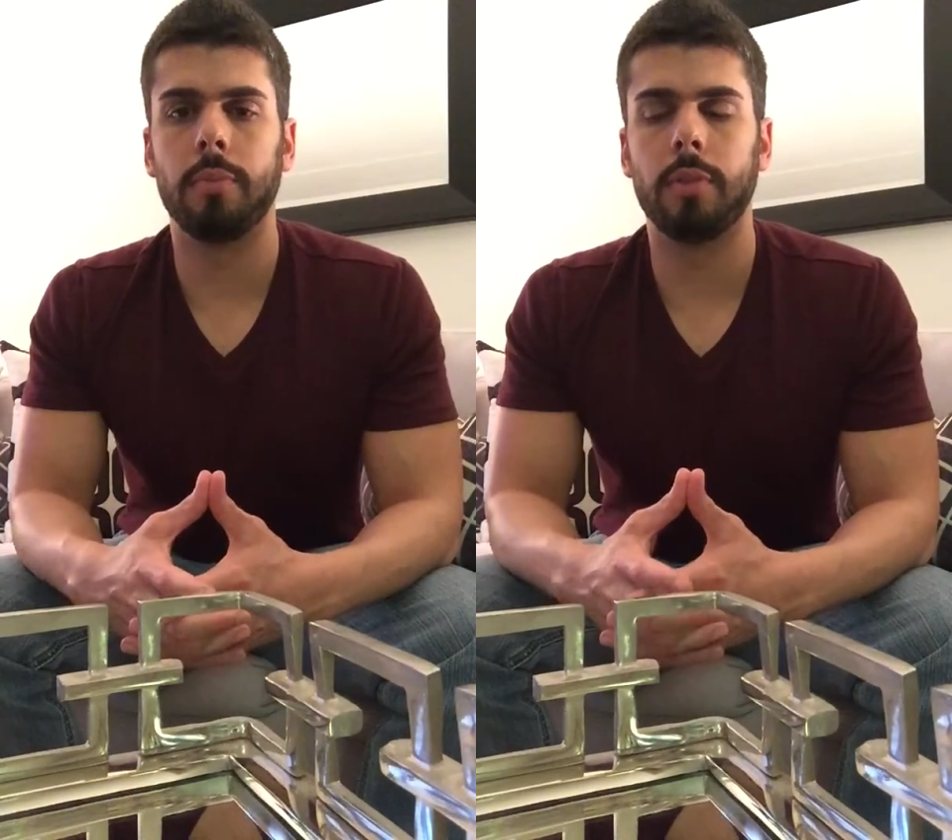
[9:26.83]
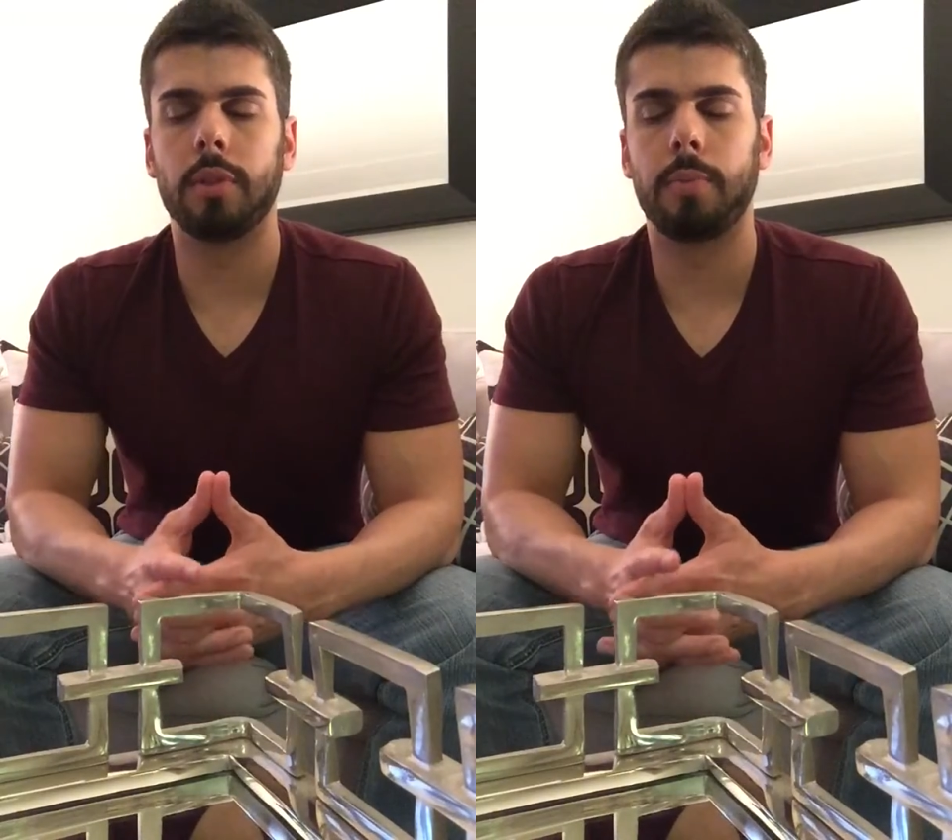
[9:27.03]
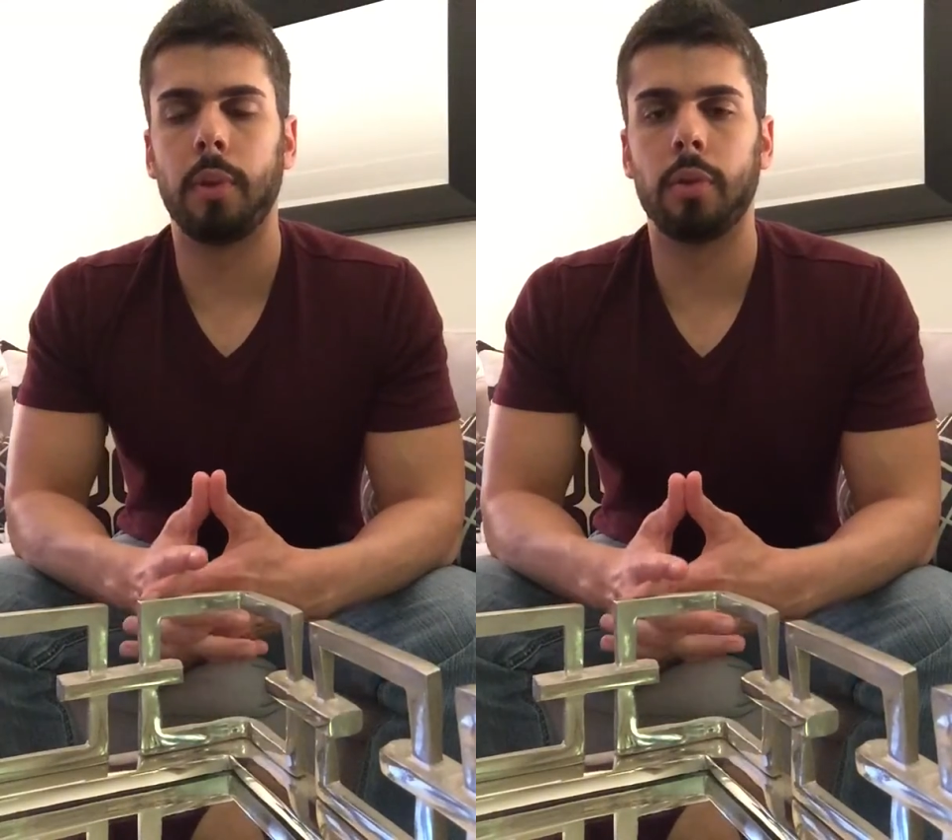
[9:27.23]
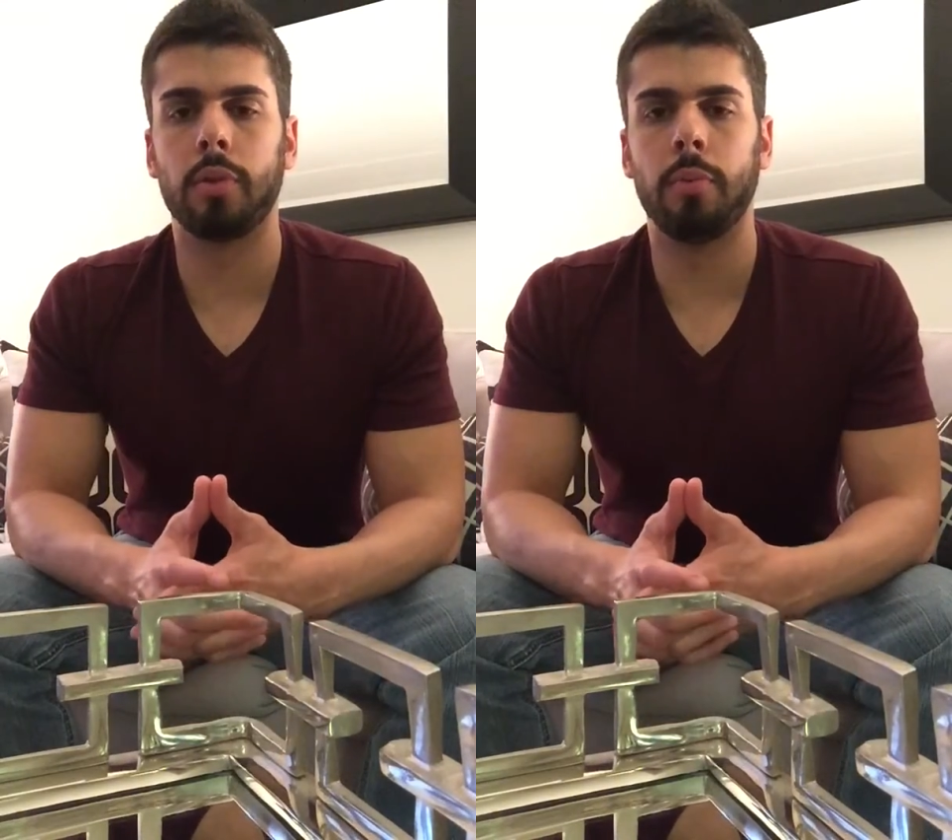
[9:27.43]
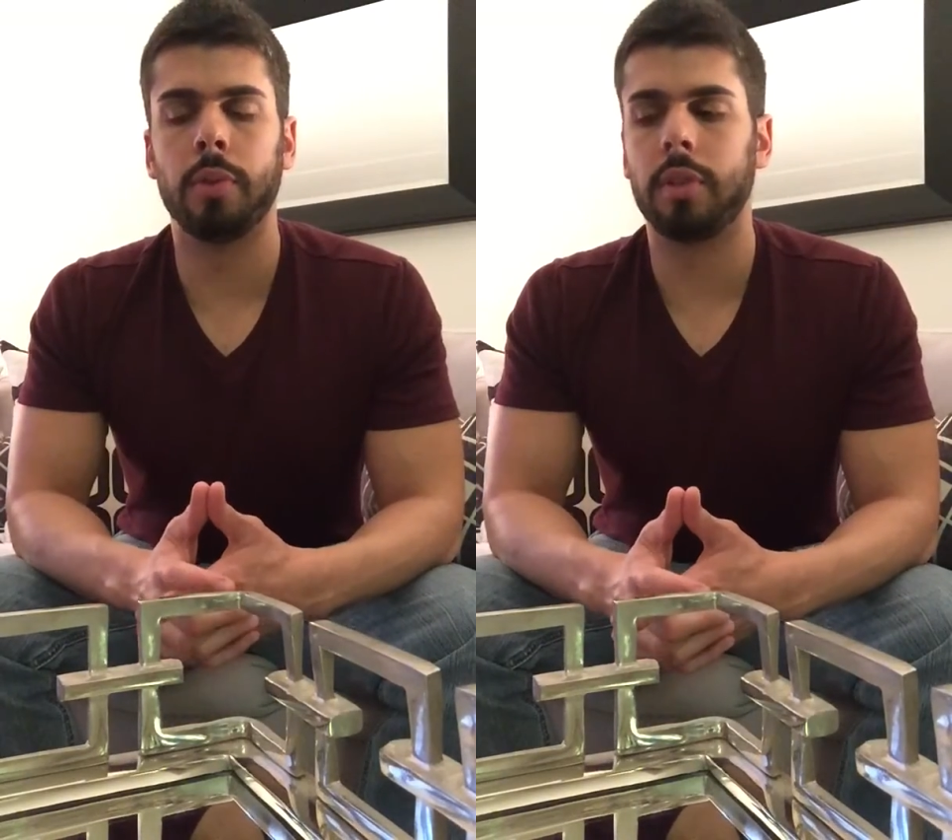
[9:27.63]

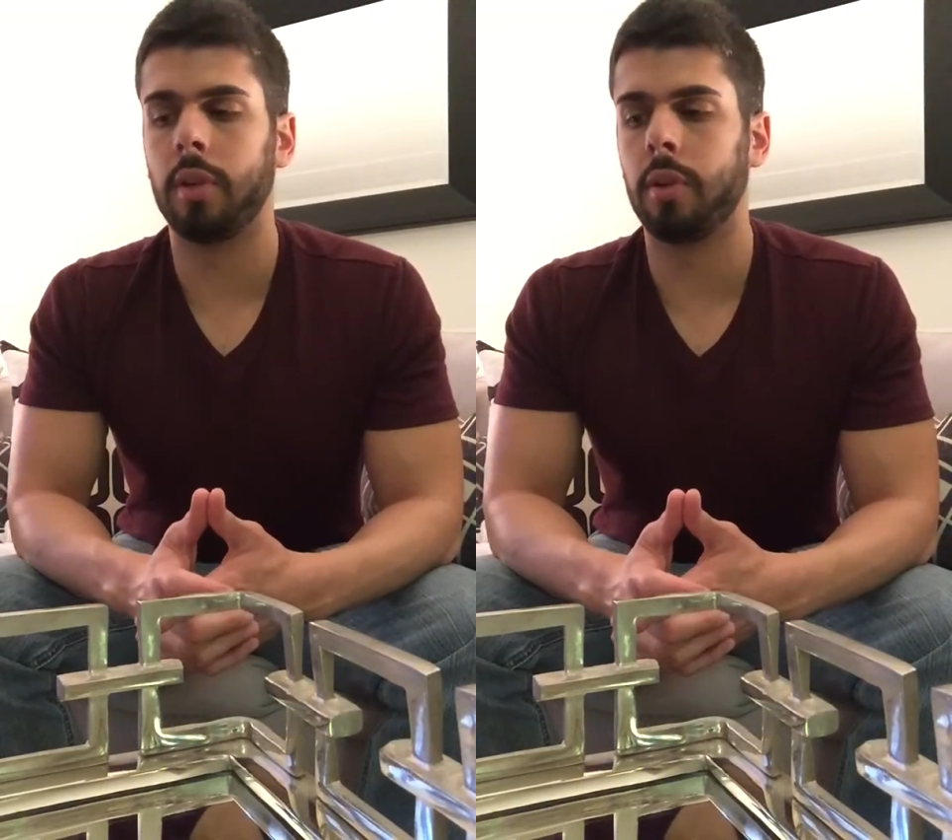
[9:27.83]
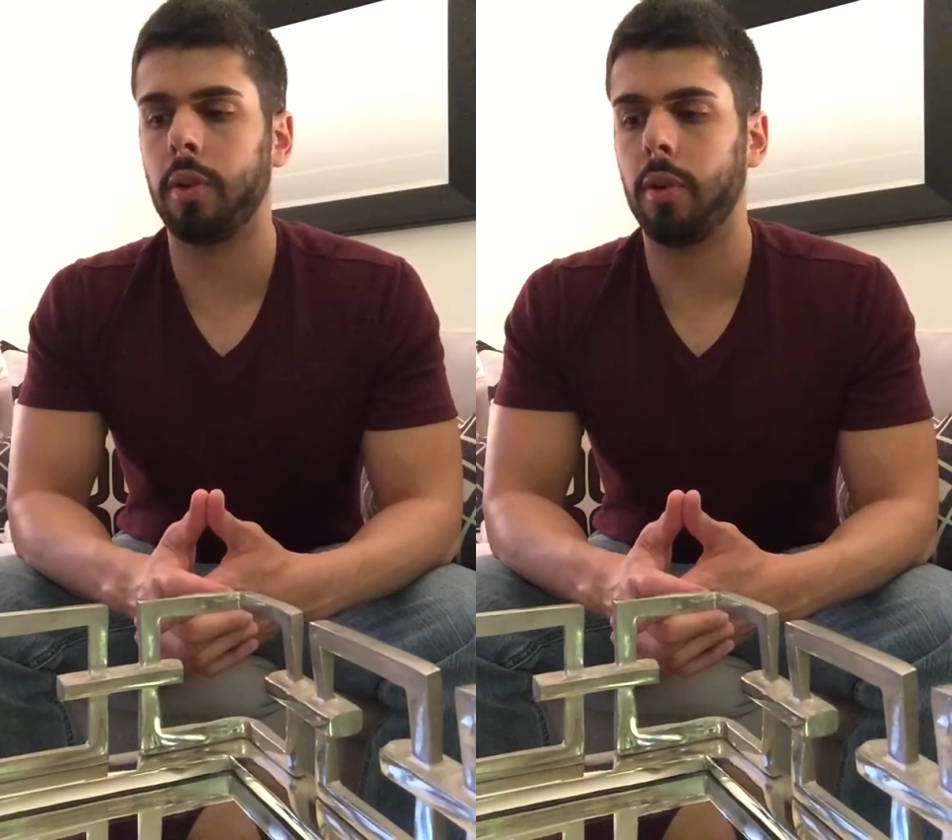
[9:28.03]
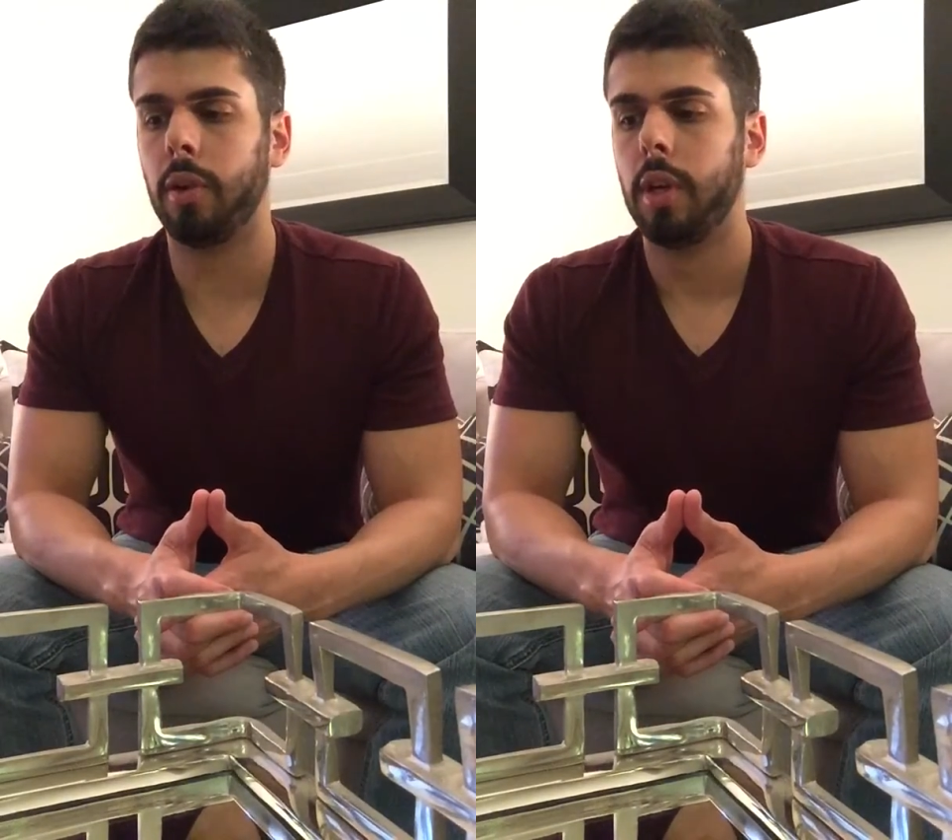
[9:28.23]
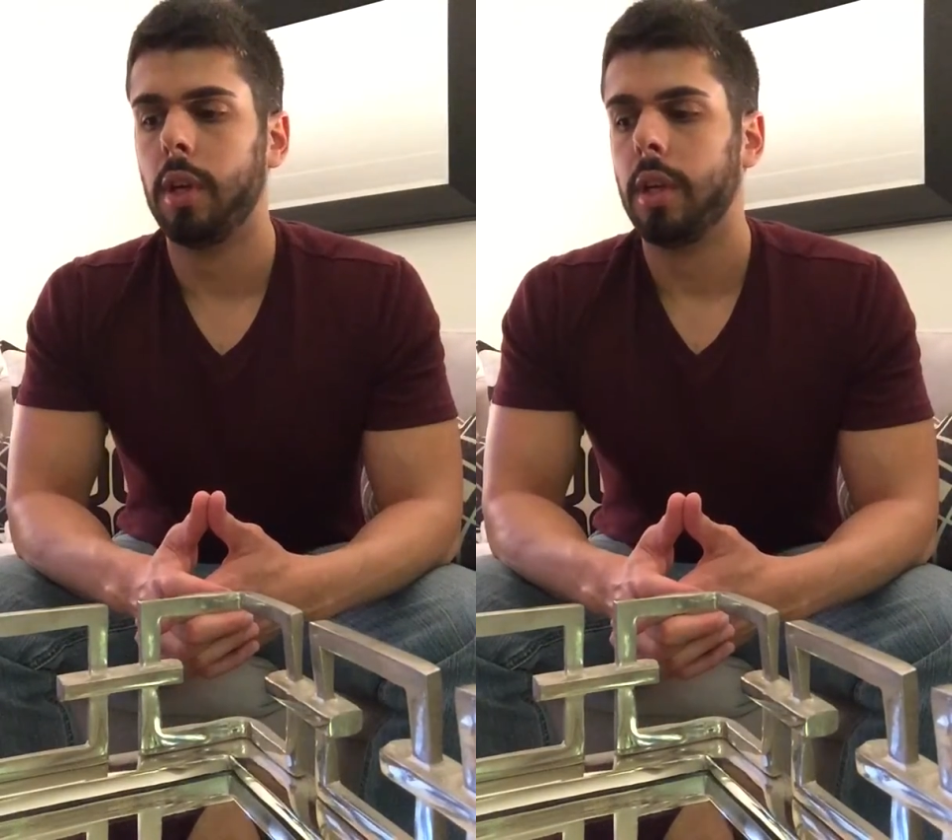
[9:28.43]
spiritual material